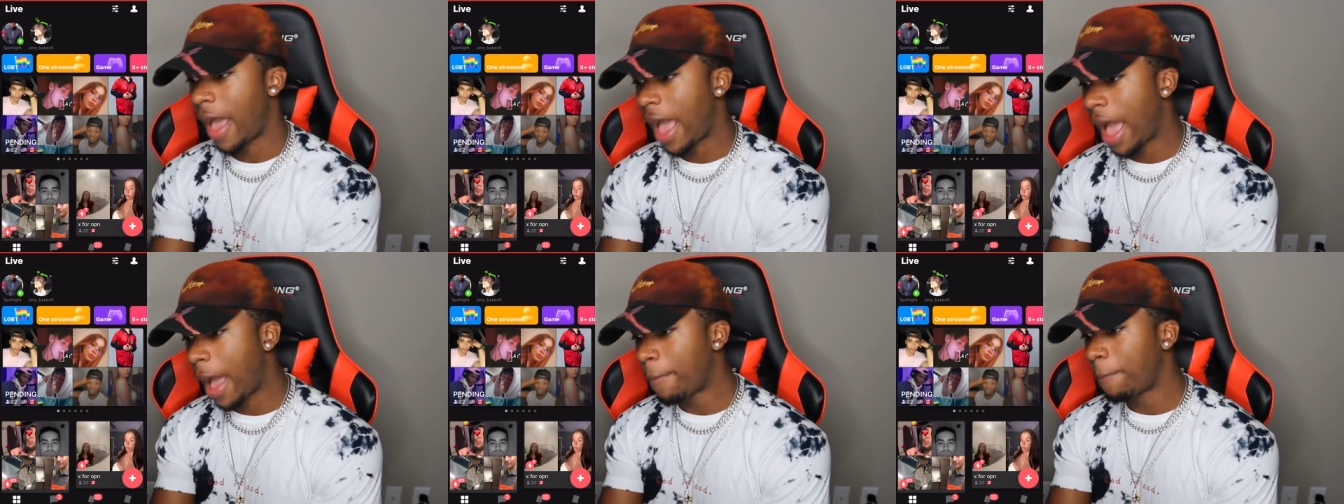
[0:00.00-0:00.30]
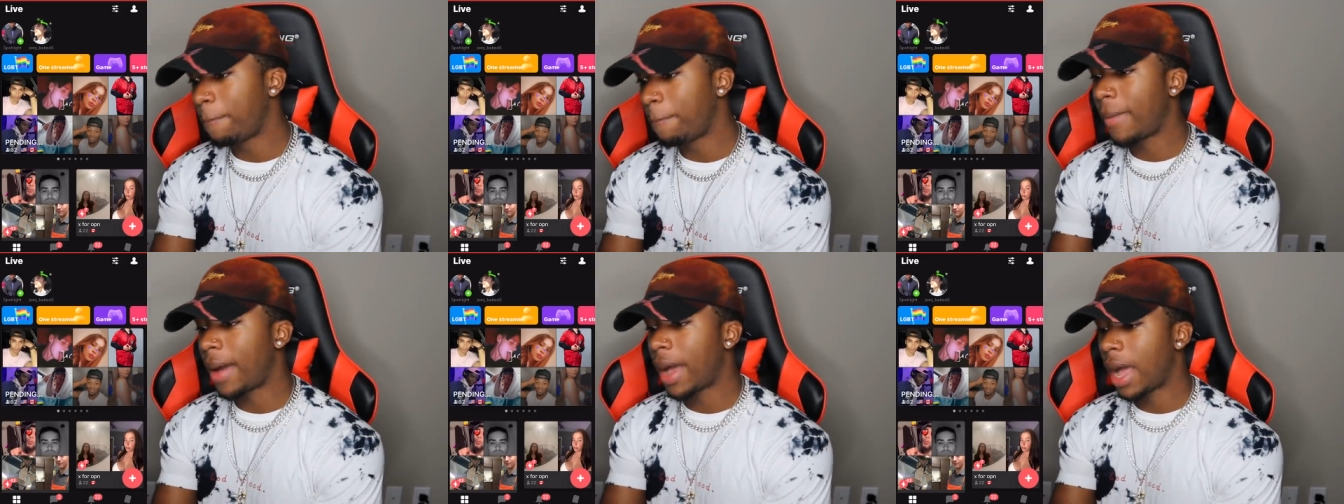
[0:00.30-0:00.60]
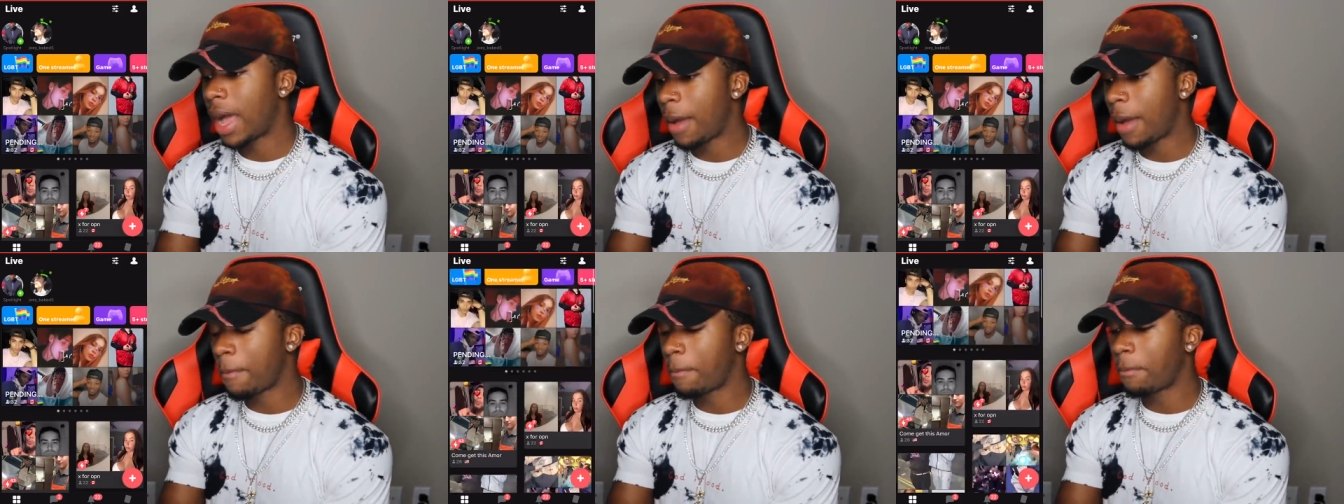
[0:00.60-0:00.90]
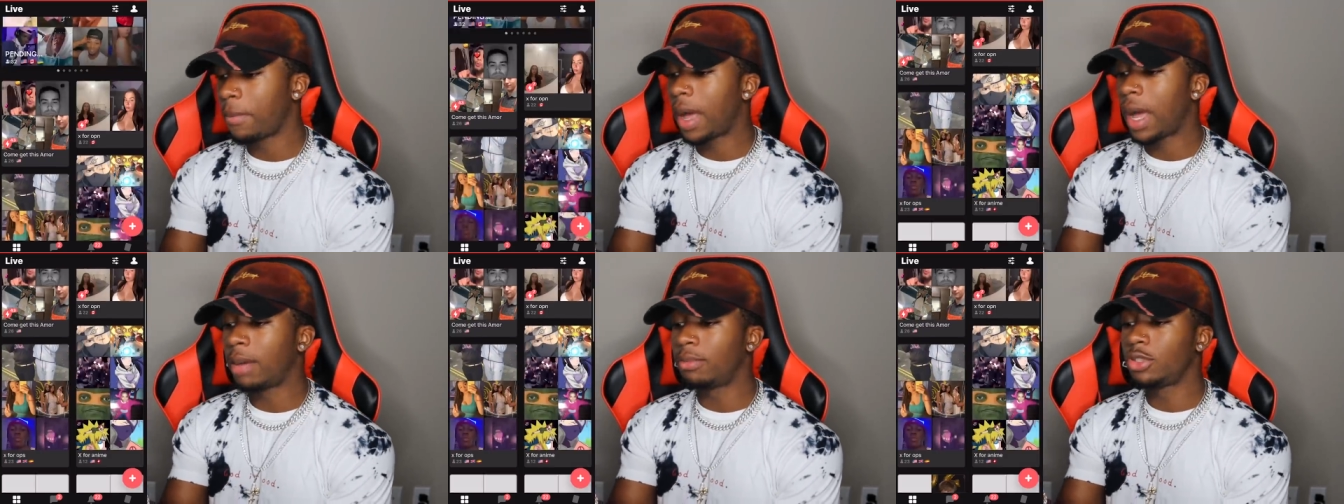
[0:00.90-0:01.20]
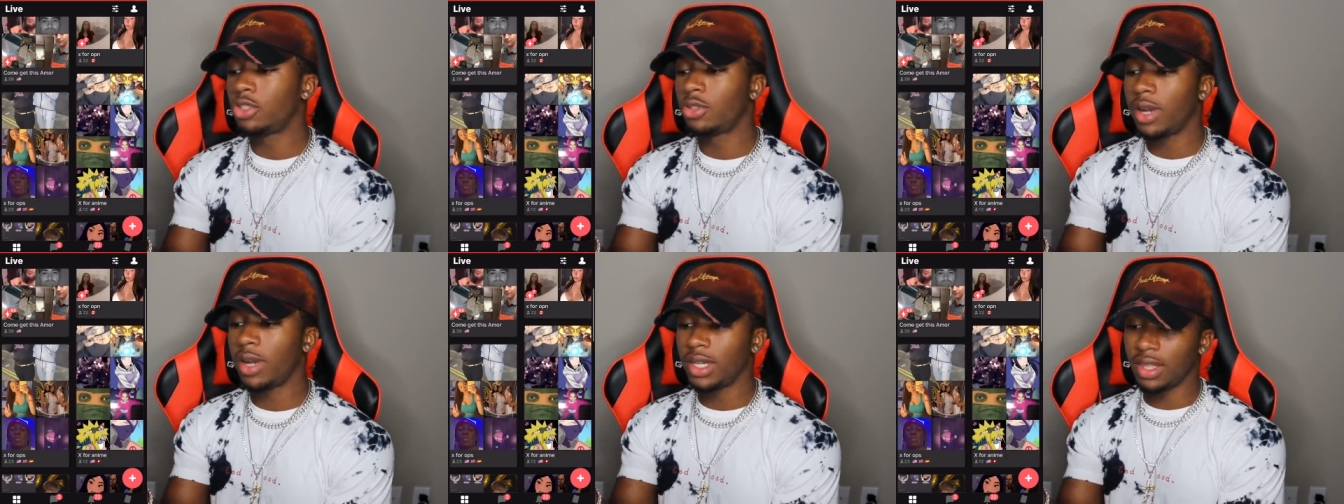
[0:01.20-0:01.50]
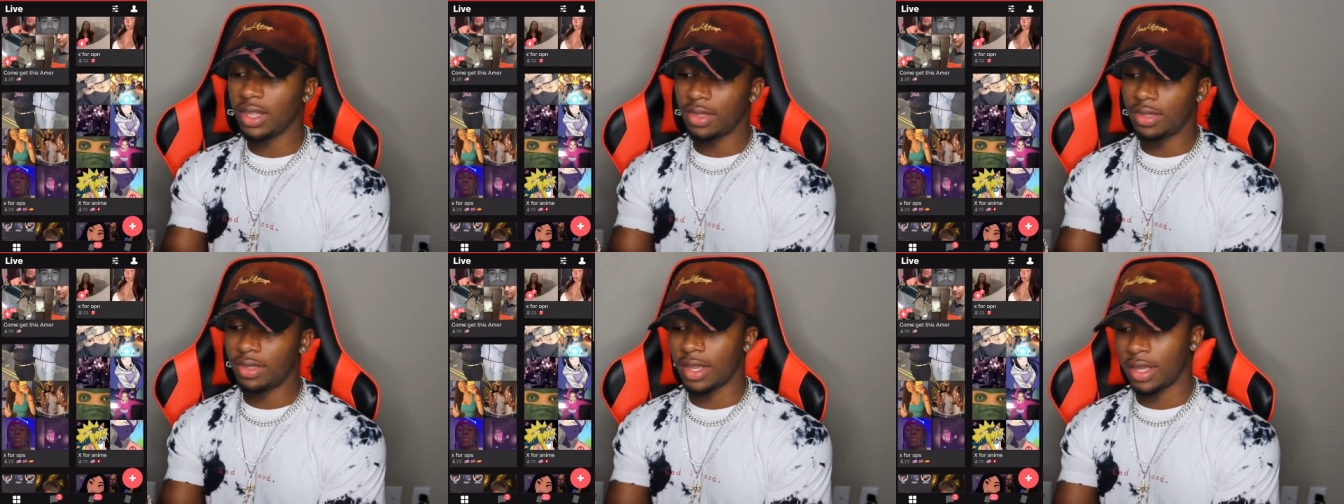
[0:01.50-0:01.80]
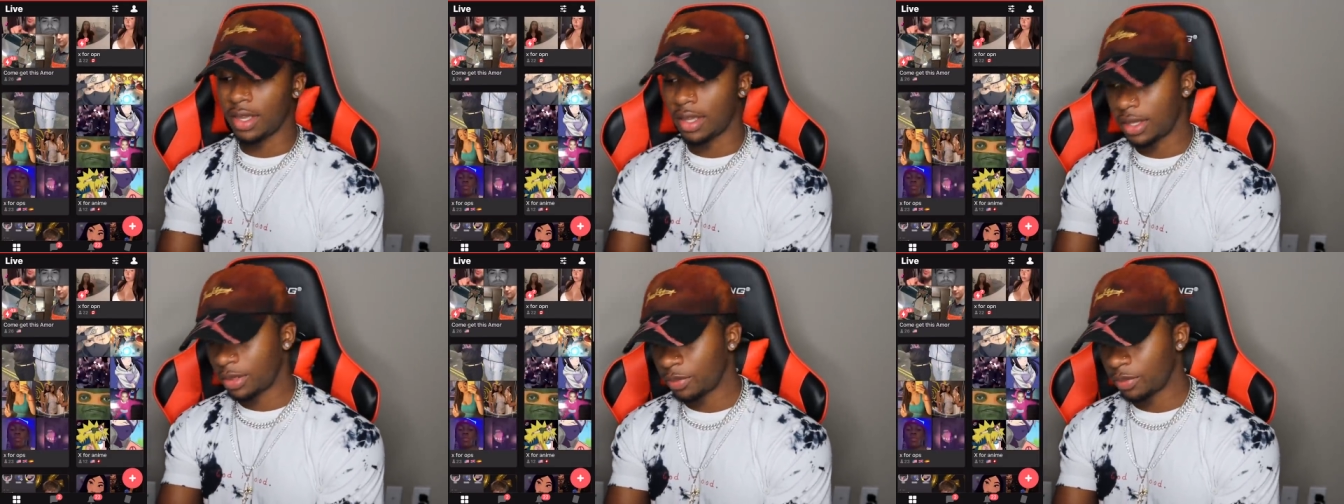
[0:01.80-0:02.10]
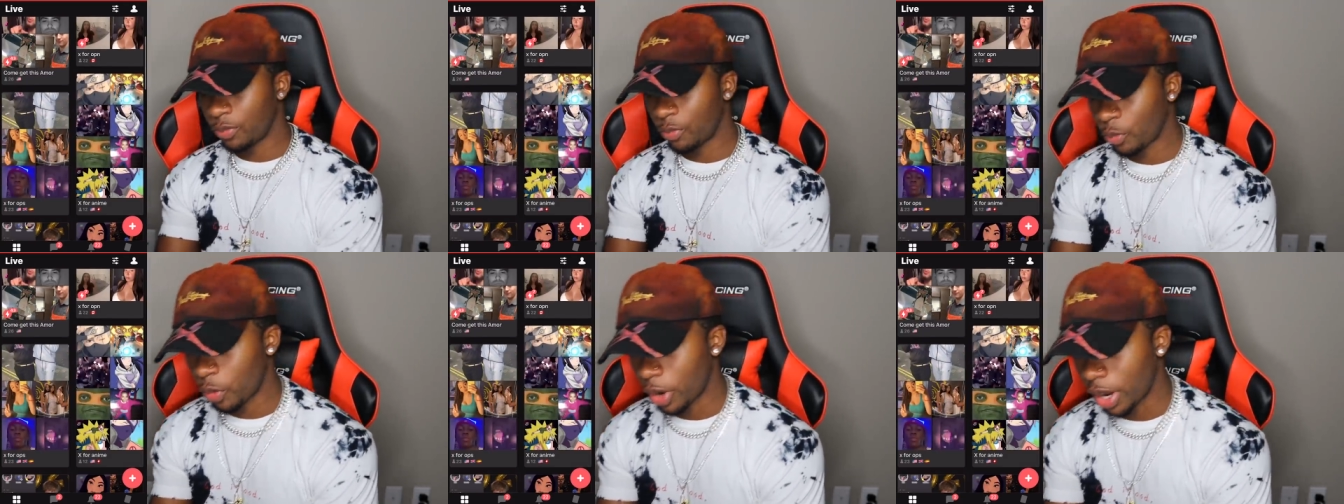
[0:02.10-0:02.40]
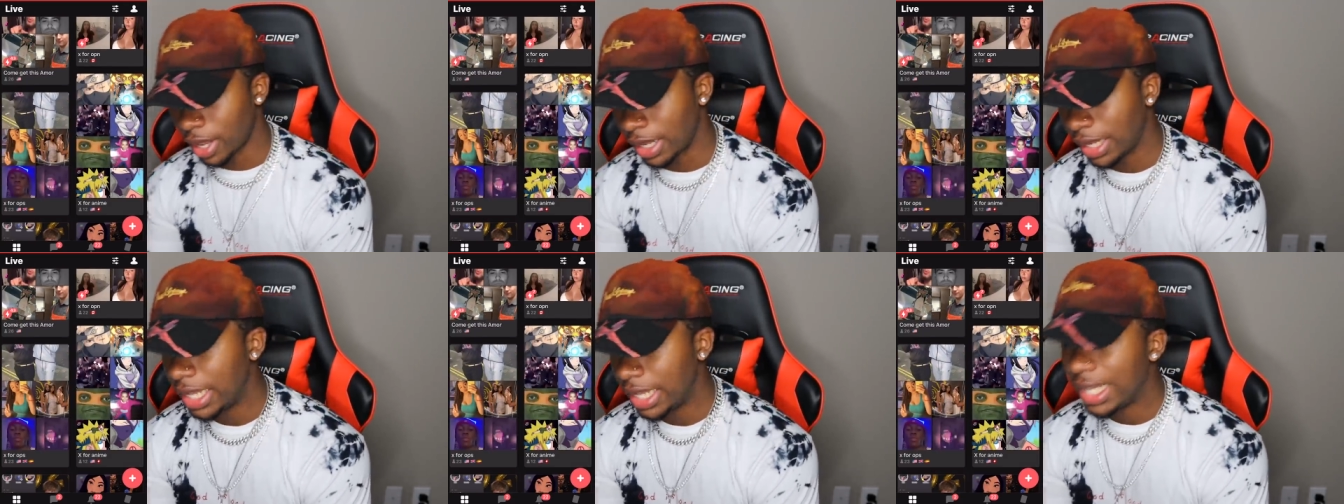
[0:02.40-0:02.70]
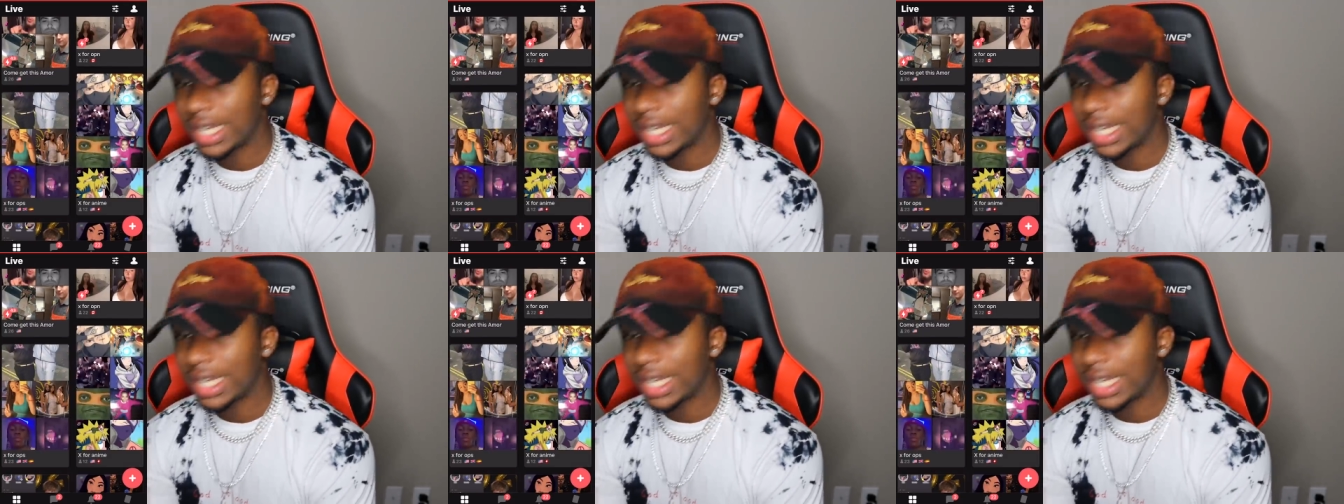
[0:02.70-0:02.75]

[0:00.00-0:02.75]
I'm, I'm, I'm trying to think, right?